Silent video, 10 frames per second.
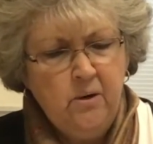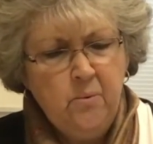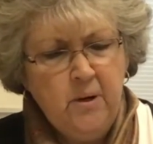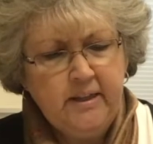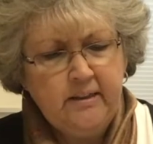
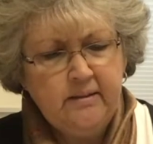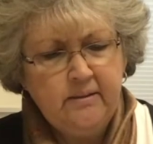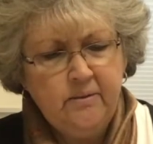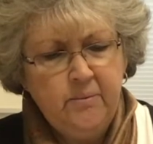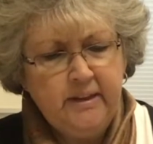what
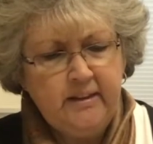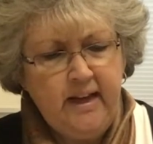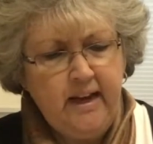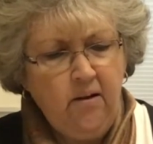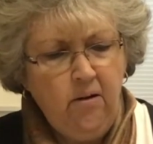what
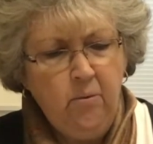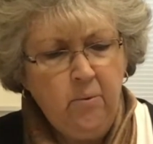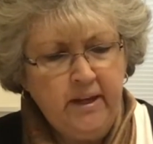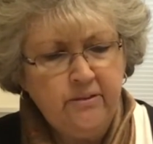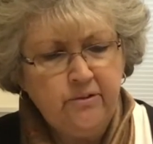they all
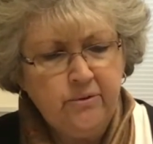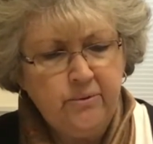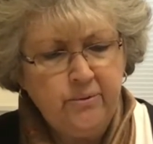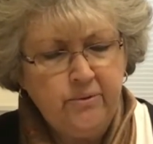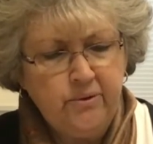went
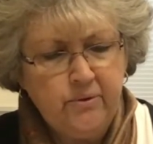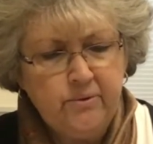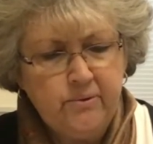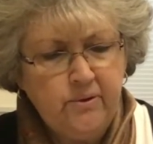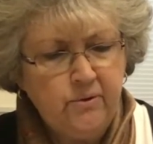through
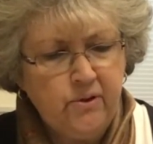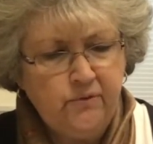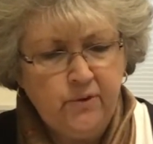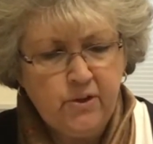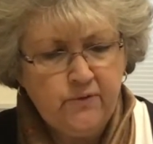those, those
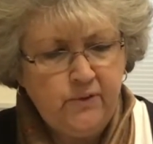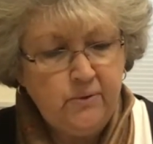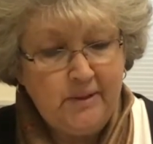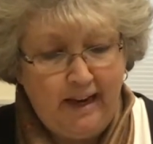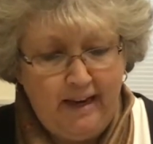first
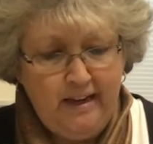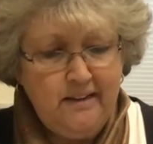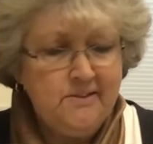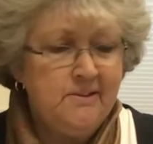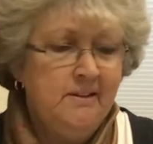few
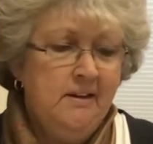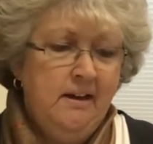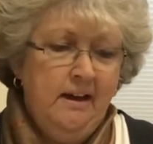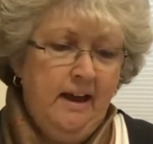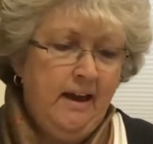days
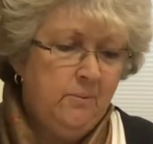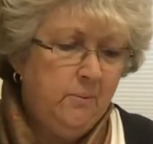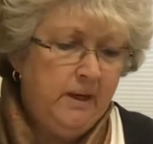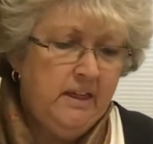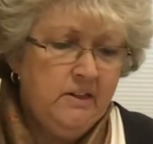and
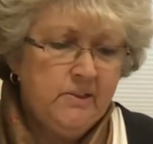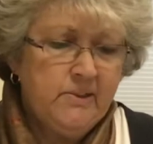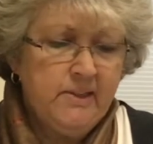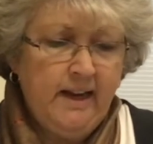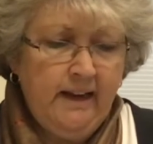
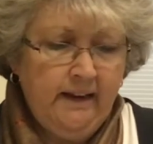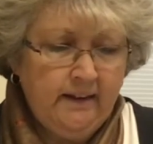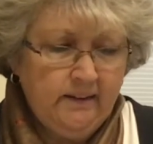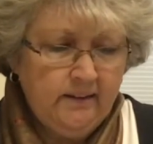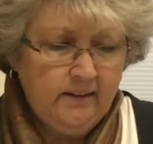weeks
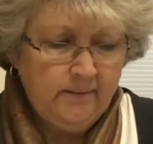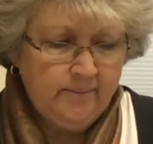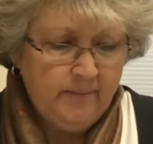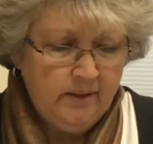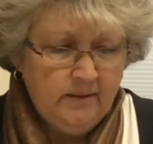and
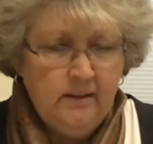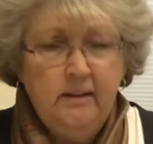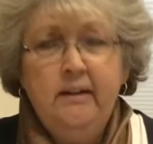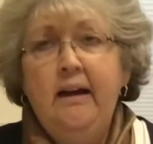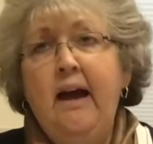um,
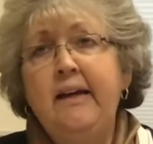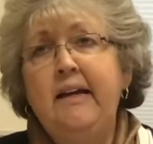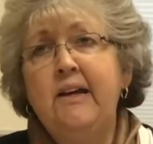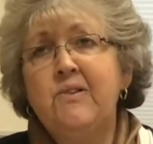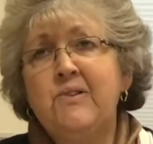I
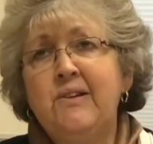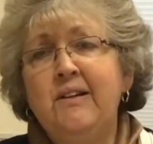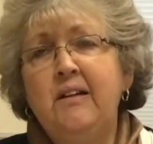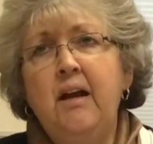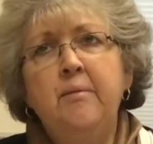guess
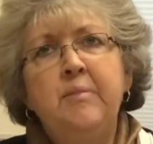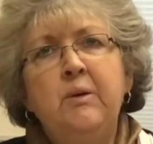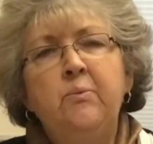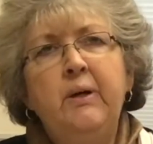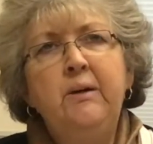it I
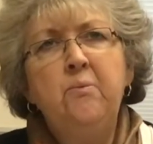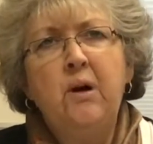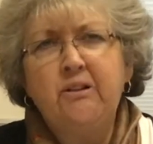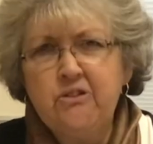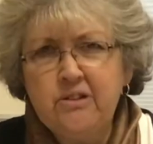mean we
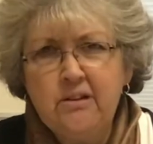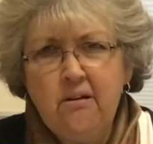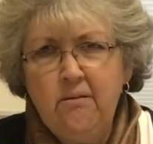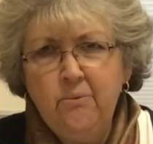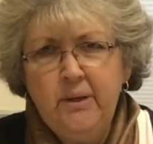watched it
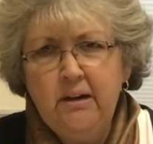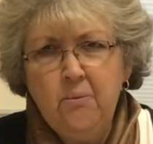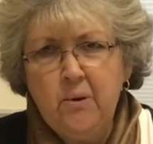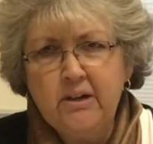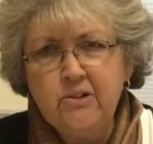all we
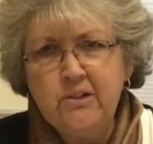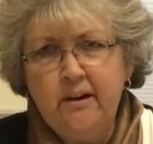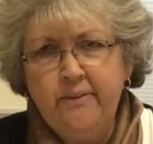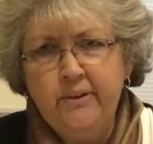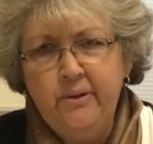all watched it
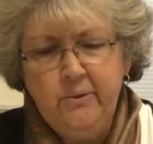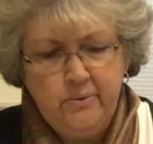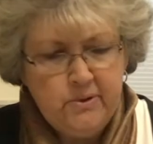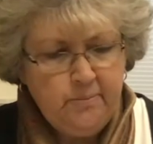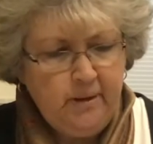on the
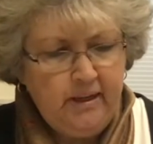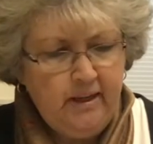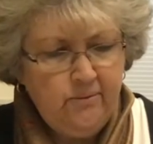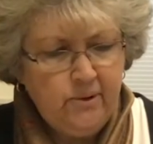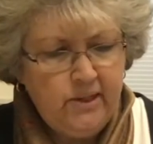news but
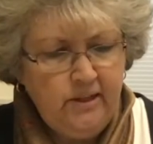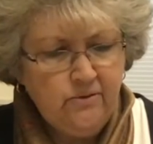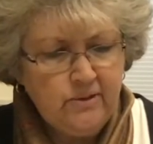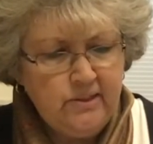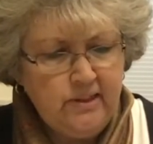it was
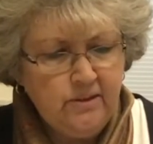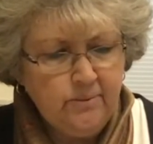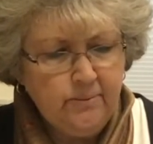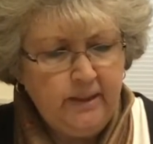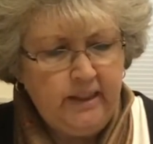interesting to
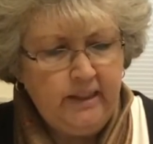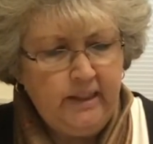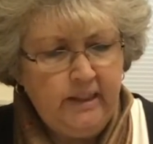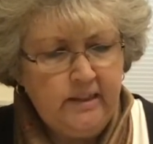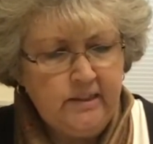read
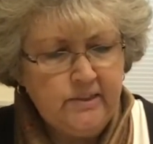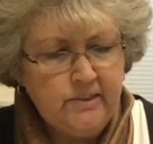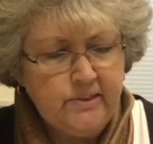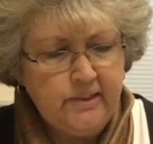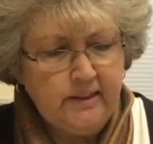
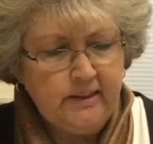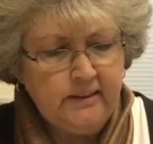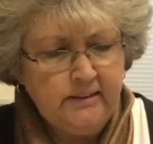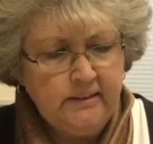his uh,